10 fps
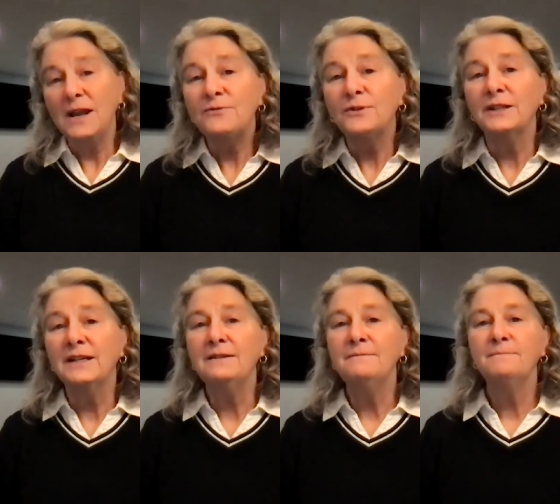
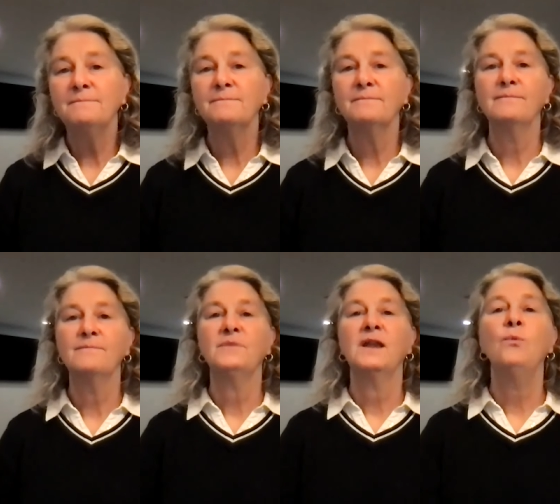Gratefully,
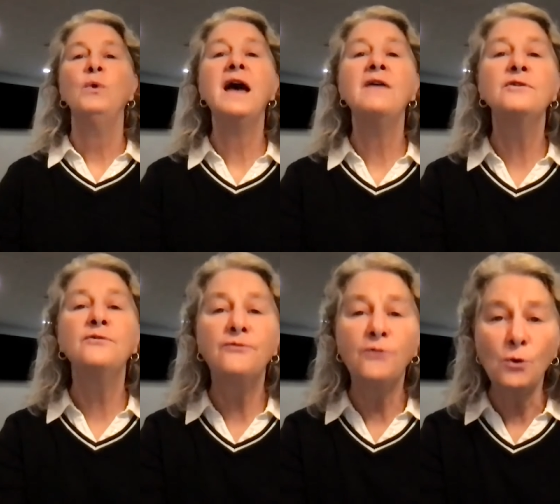we have a
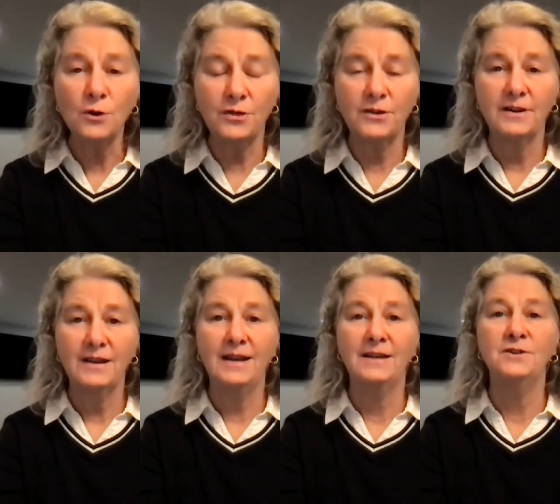fourth
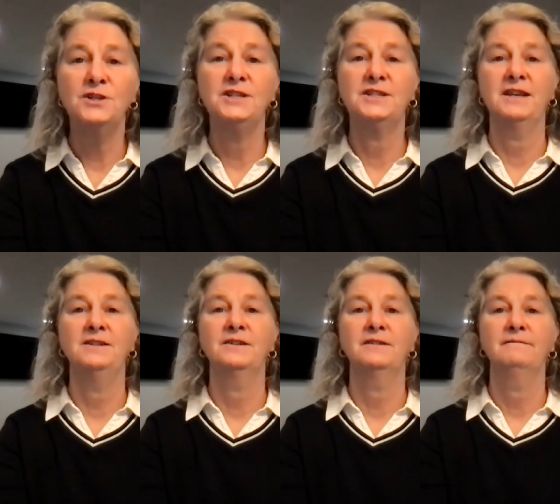energy
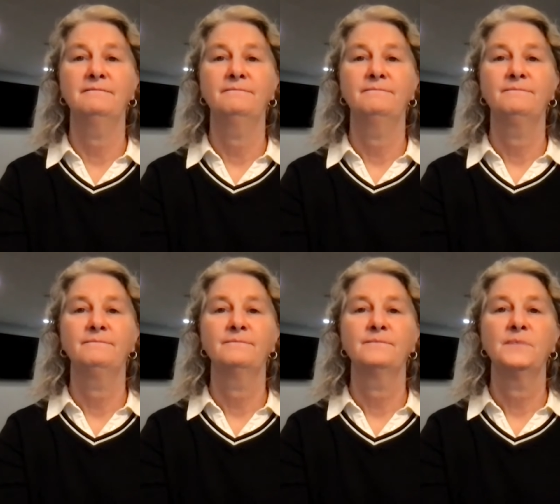center,
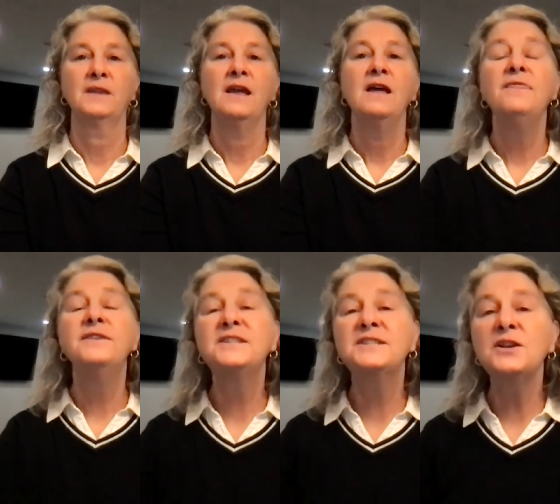the
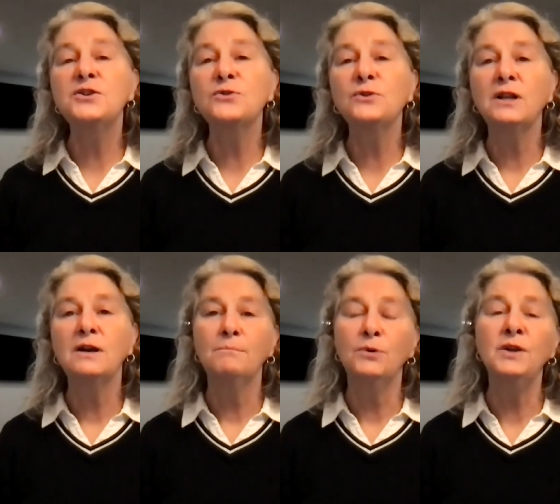central
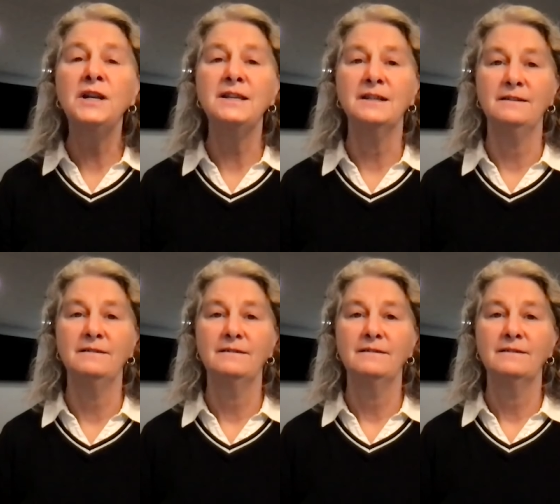meridian.
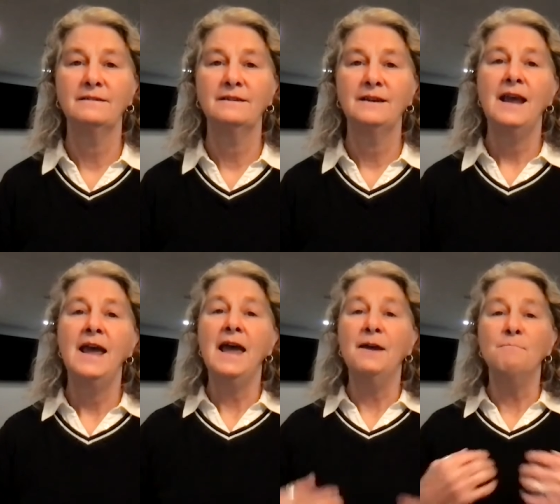
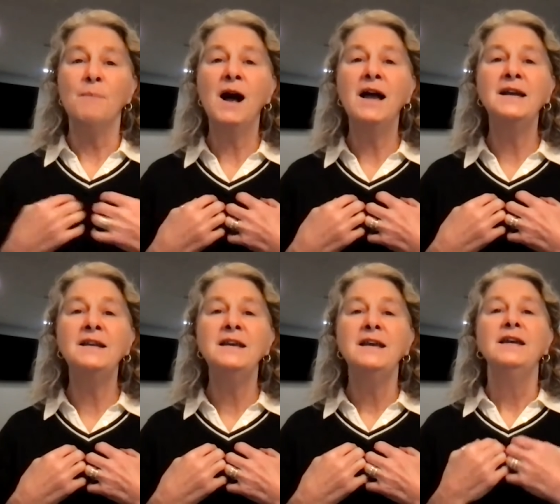And
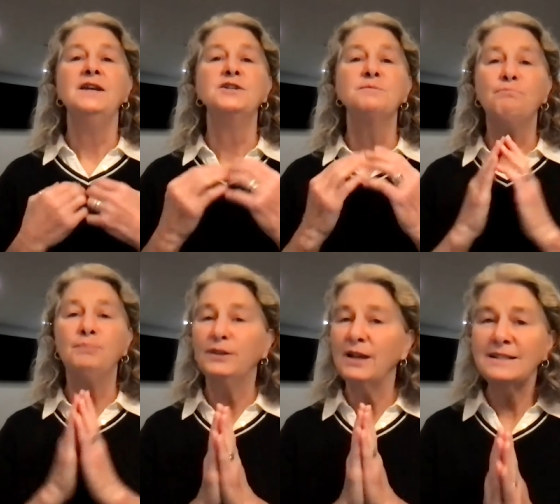mine is
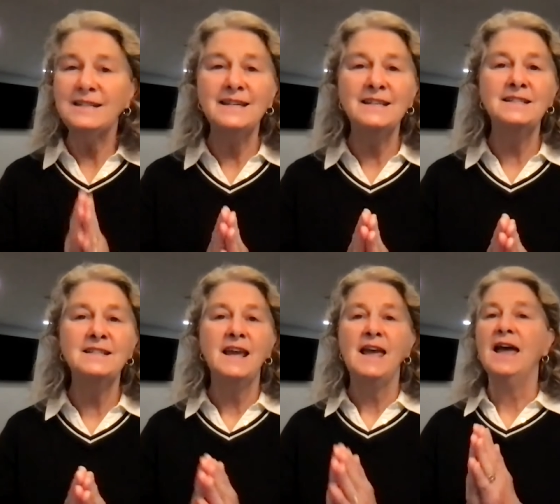plugged
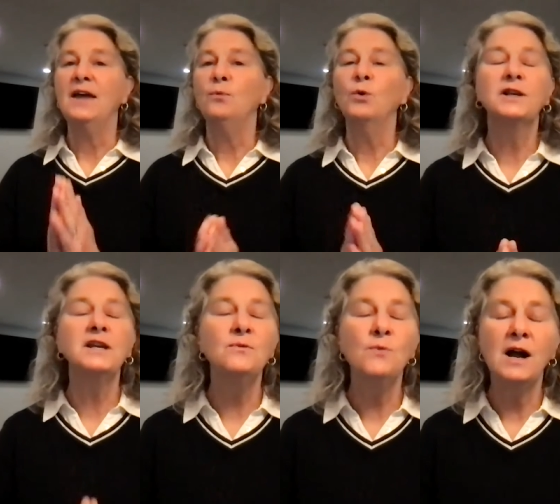in and
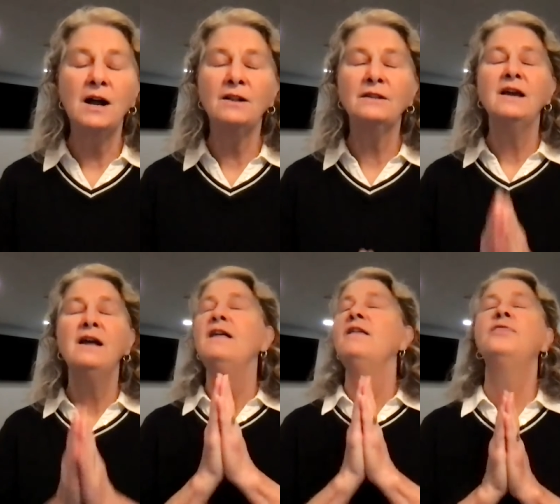working well.
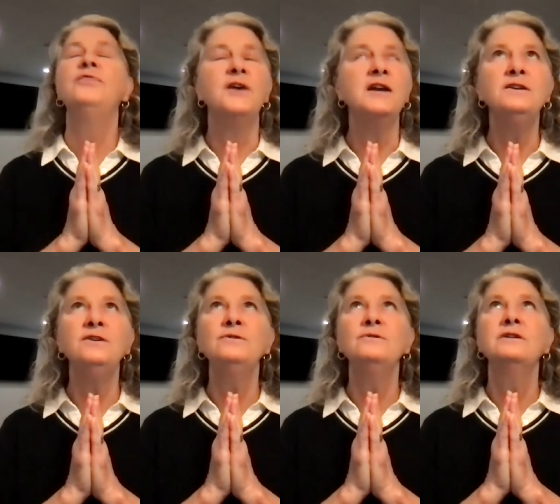Thank
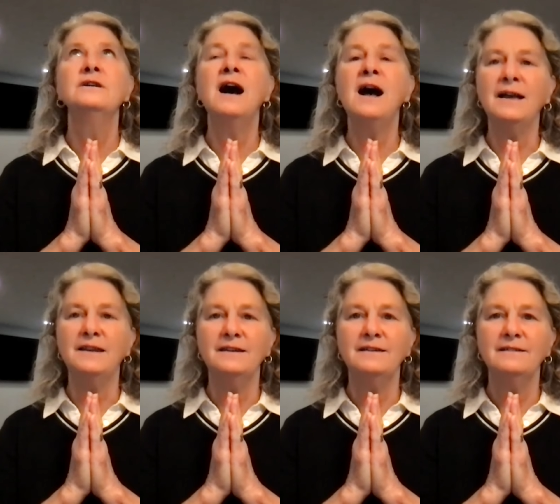you,
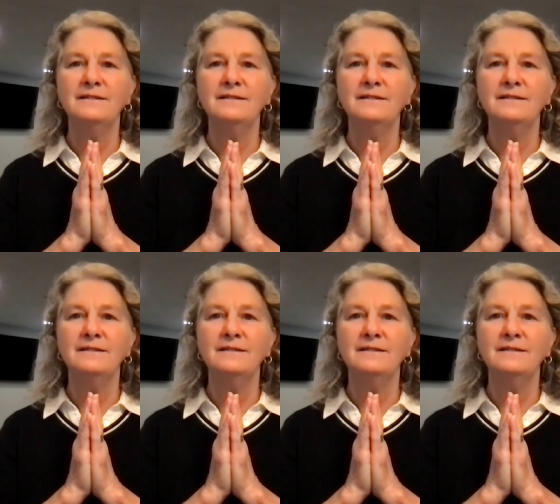God.